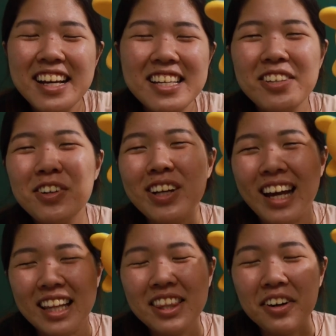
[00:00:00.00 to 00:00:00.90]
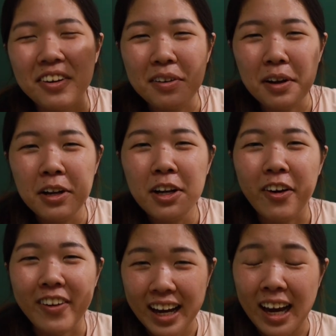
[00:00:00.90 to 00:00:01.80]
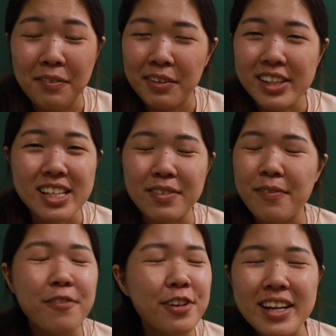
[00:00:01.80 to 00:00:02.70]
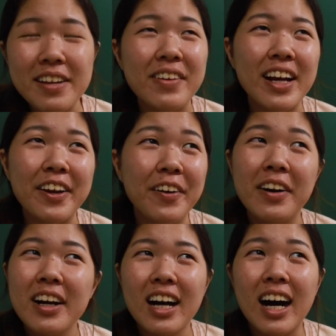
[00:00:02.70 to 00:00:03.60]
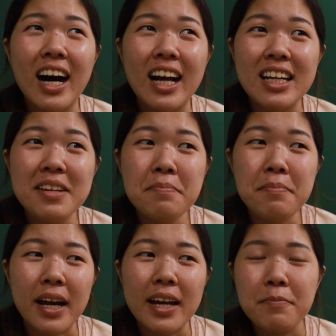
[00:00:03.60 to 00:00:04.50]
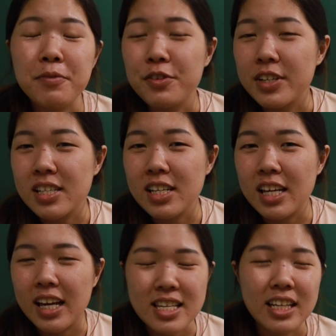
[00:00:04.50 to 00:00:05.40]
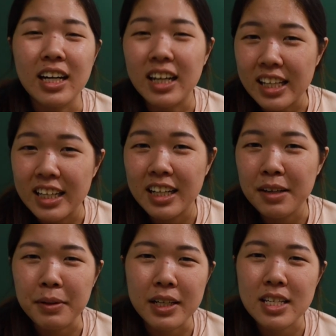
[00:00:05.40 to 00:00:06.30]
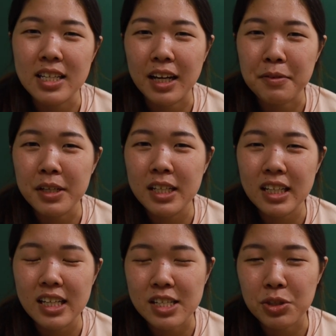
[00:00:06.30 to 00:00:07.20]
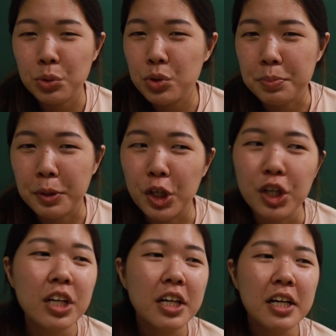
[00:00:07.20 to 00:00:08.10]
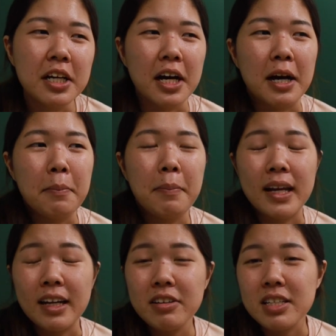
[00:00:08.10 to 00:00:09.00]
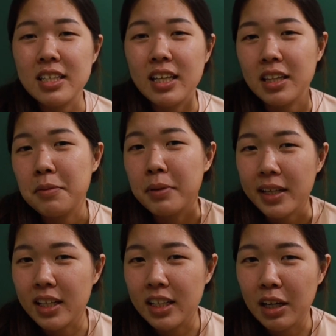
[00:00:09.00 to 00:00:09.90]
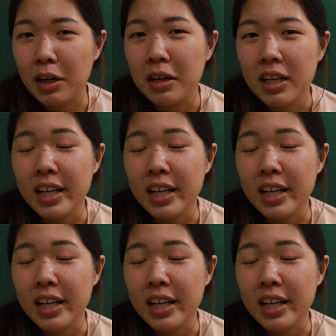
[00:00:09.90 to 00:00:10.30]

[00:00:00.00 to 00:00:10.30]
So okay, I thought long and hard for this, really very long. I didn't buy it previously, as in earlier, because I mean he's too small. But now he's getting bigger.